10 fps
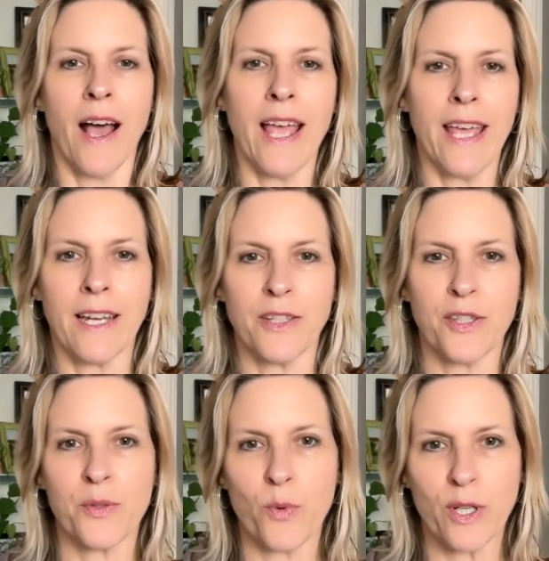And I
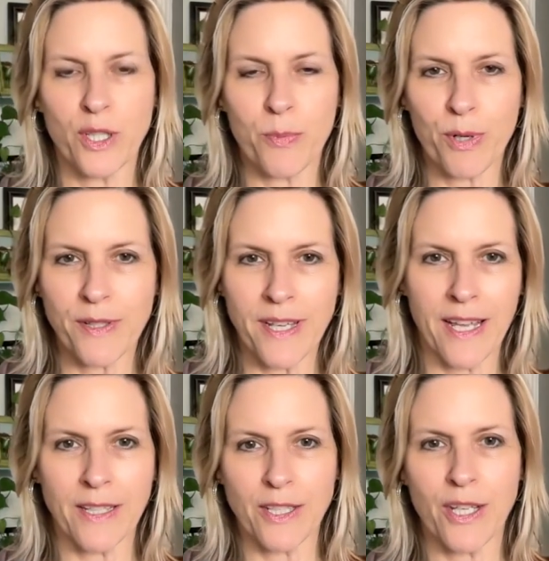just wanted to
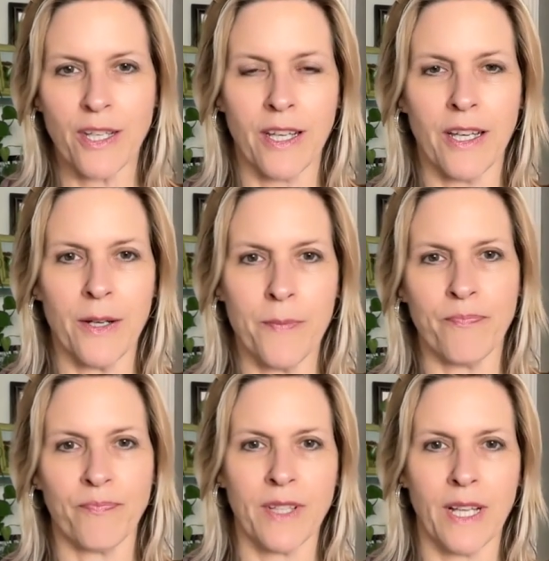present a
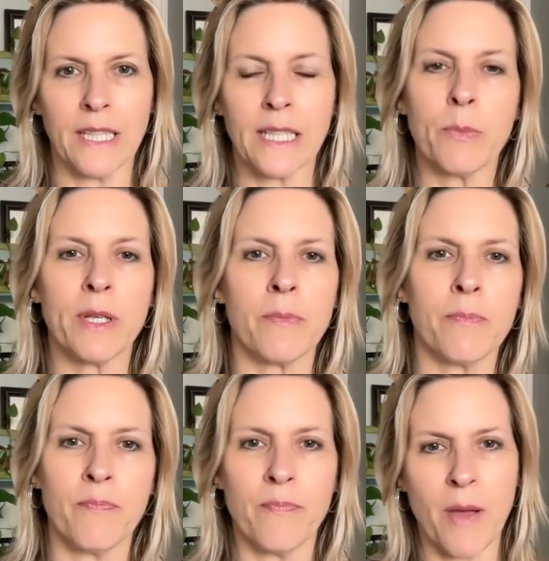little bit
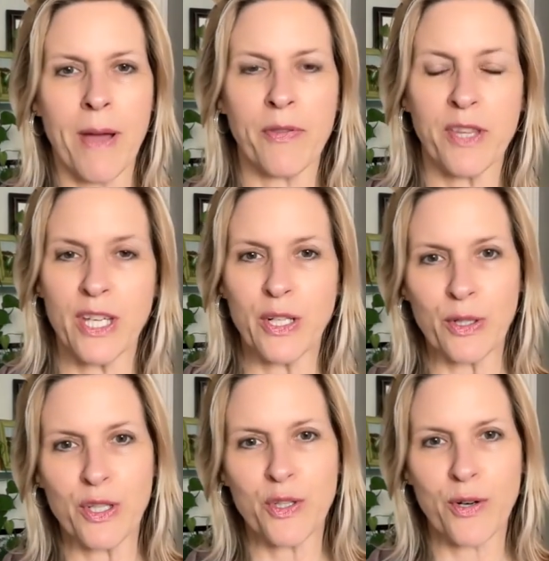about the
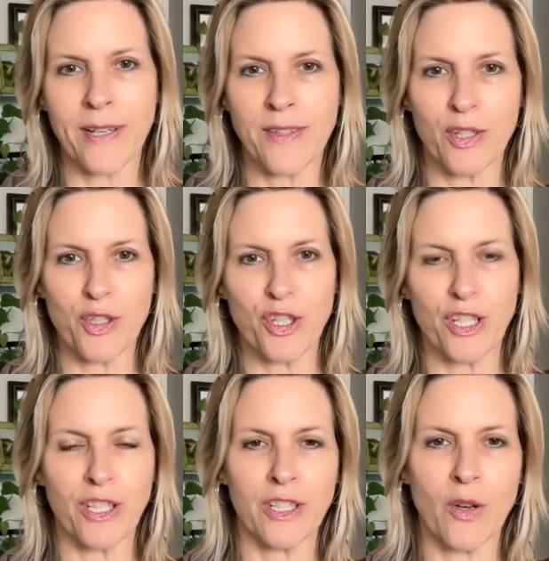energy
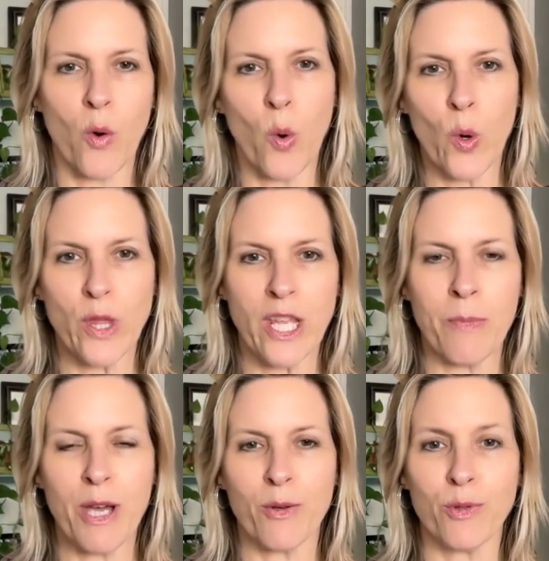transition, or the
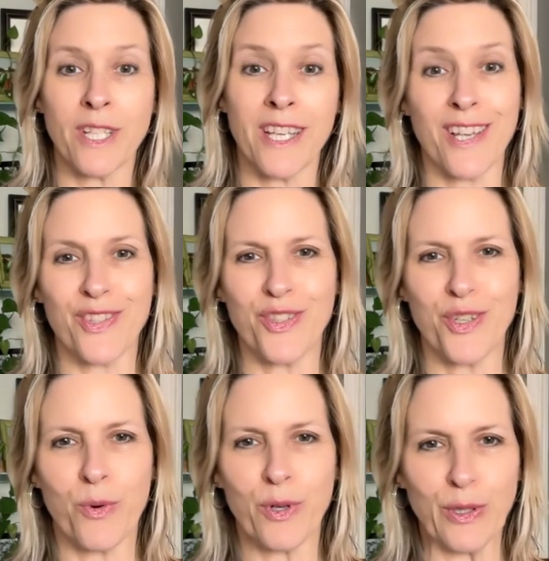
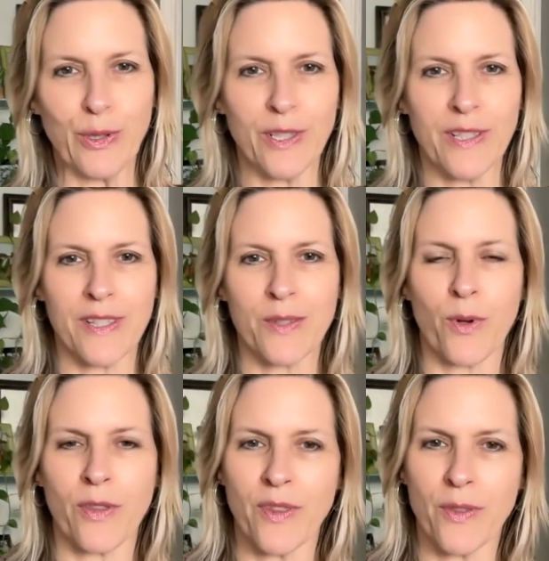post-ESG world is
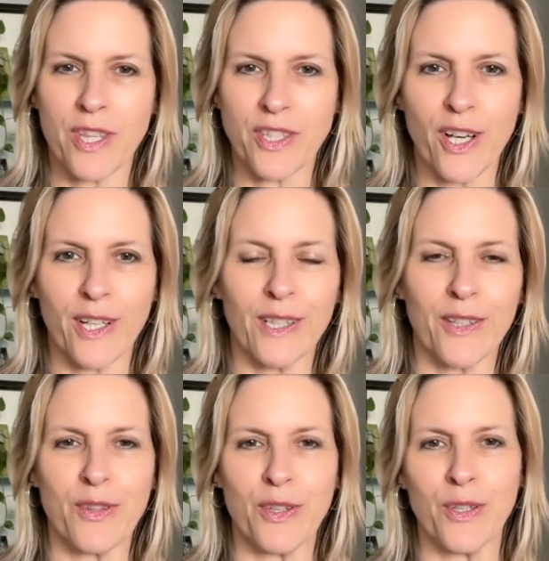what the title
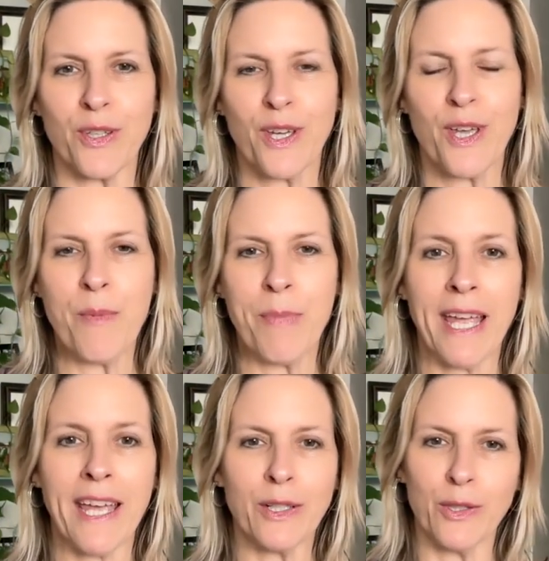of the
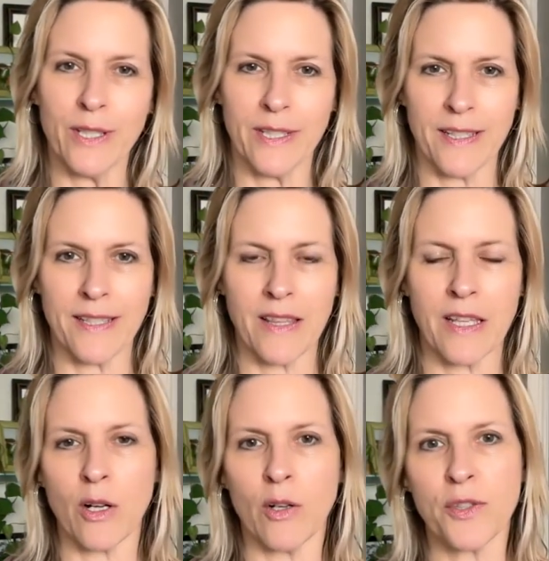panel is, and
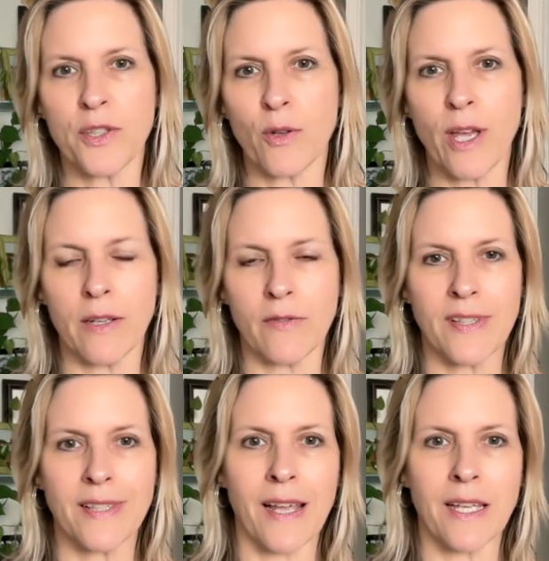then also kind of
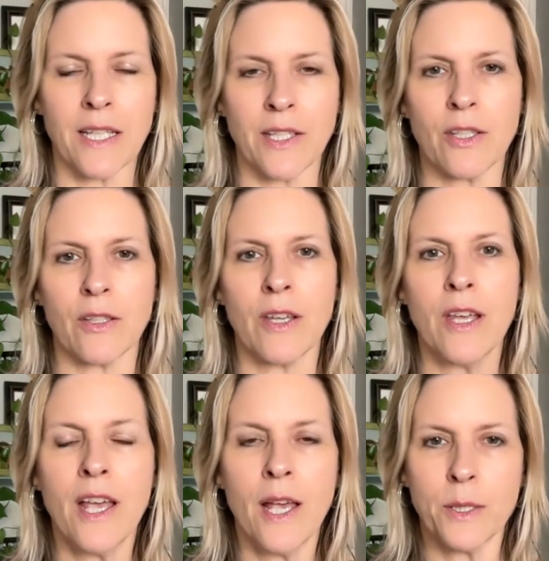seg into
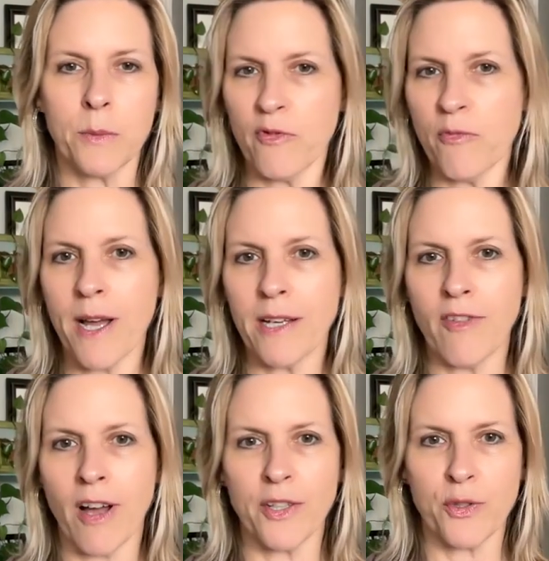some of my
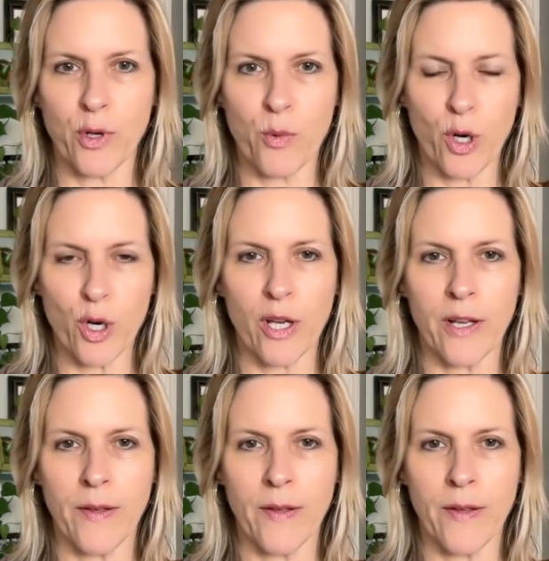advisory work.